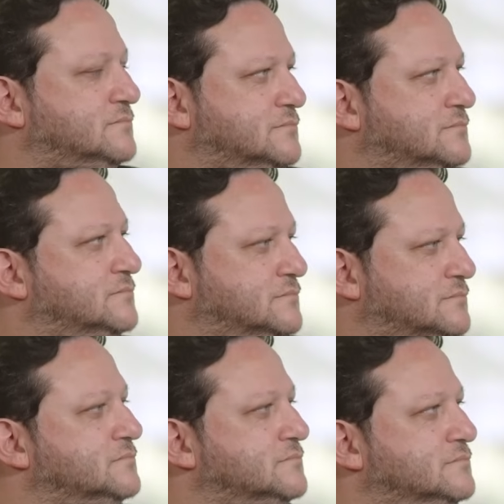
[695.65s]

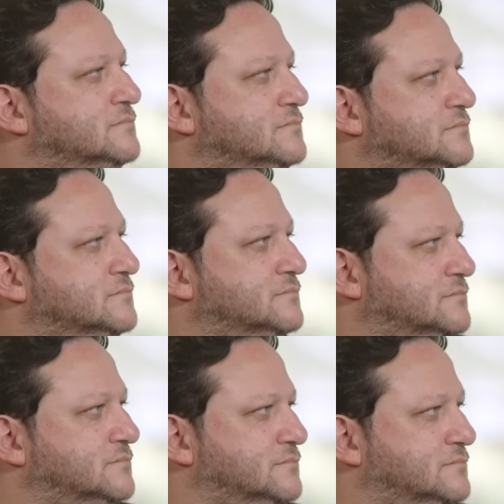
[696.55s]

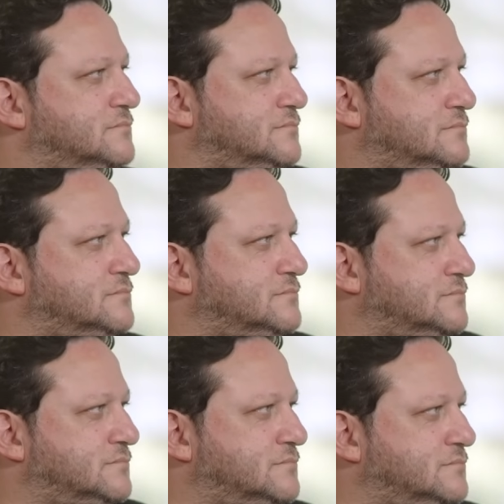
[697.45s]

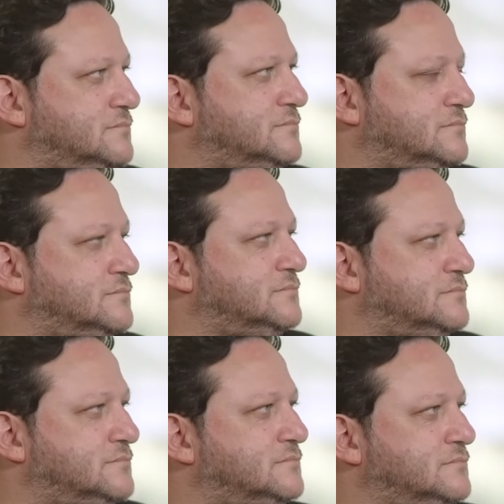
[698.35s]

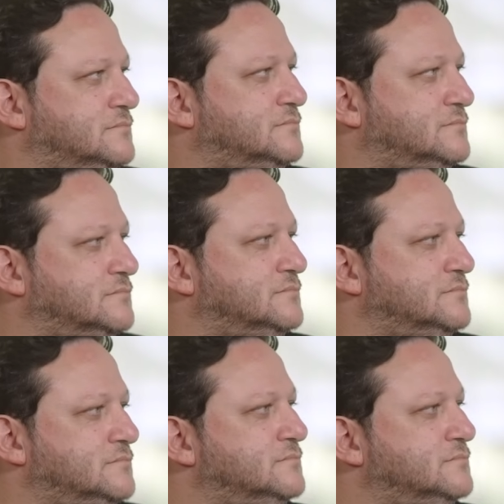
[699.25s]
No words are spoken by the person on screen.